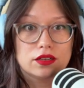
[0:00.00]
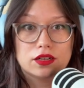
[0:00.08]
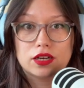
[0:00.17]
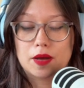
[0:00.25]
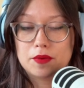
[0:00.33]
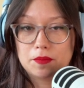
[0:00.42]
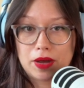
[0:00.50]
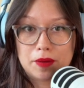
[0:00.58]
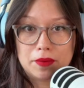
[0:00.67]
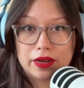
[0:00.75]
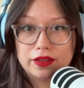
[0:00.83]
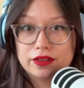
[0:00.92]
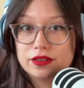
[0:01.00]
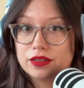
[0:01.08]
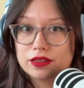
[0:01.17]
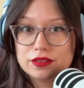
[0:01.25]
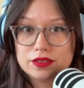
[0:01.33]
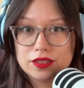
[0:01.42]
coming by my like
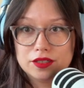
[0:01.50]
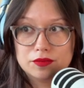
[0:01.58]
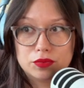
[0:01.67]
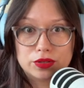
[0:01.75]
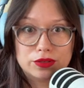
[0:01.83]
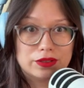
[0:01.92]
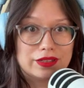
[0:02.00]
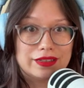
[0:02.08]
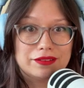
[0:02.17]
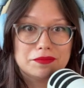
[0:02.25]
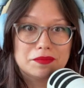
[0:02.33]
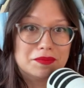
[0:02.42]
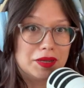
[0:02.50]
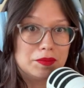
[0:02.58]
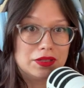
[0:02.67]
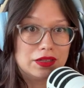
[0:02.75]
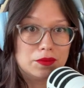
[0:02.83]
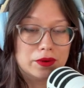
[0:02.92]
zine booth, and maybe
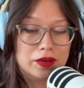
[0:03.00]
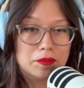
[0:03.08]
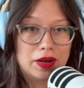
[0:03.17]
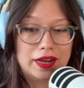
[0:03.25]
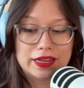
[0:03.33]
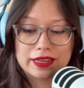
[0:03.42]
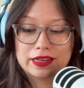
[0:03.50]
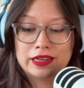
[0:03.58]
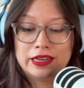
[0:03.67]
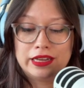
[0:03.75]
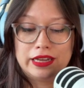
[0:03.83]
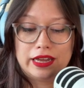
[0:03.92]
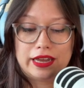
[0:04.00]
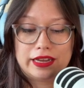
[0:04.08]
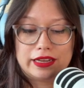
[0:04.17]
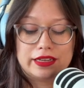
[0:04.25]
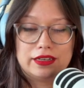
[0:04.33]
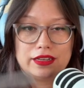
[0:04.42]
they'd want to buy it,
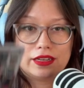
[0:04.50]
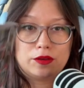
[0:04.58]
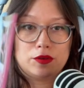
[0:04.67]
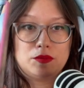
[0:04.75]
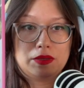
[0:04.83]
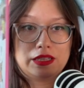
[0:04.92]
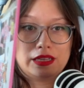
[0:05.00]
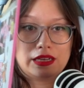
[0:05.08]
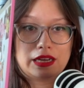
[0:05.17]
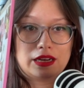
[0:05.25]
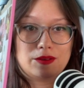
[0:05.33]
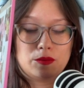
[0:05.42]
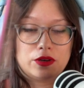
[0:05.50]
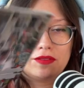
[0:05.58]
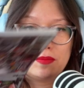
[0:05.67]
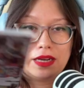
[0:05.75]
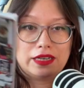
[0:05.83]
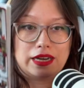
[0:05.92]
and it would be like one of
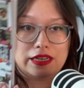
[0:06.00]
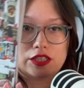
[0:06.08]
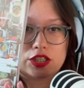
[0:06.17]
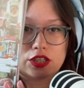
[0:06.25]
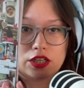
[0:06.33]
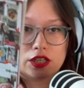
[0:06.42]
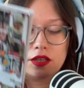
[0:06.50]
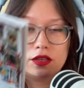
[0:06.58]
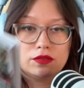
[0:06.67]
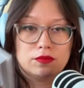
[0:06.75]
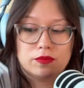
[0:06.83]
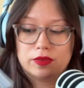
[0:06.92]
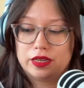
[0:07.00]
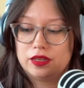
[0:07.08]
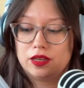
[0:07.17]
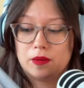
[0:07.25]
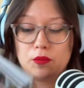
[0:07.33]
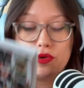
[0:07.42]
my nicer like
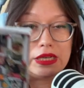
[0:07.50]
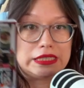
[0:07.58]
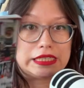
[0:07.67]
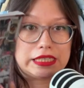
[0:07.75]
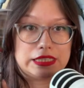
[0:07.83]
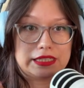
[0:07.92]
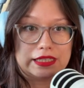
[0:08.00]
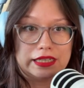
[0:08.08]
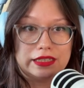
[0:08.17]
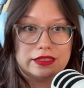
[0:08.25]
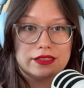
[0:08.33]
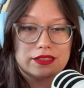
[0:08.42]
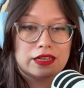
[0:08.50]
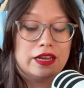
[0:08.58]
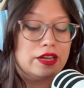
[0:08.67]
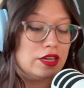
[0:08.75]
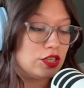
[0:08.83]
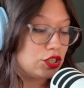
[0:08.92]
printed zines.
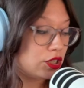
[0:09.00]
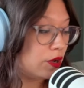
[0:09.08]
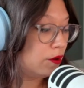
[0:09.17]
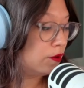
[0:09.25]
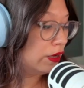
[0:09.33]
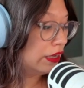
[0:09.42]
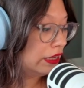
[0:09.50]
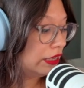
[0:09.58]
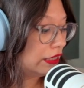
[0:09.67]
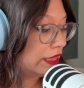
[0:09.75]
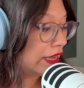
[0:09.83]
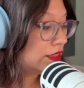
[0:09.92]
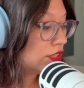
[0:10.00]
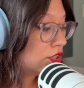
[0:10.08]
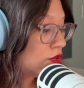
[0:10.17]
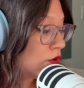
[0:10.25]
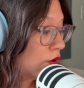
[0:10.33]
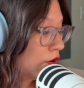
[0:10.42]
So that's the
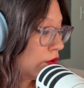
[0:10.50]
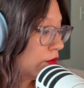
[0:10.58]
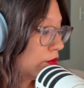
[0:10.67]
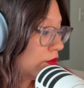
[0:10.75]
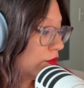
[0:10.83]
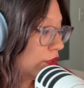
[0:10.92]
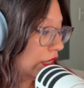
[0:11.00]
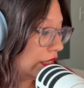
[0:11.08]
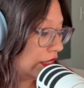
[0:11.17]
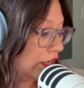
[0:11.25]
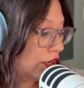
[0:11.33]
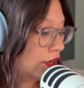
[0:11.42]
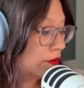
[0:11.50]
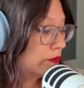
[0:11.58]
goal for this year.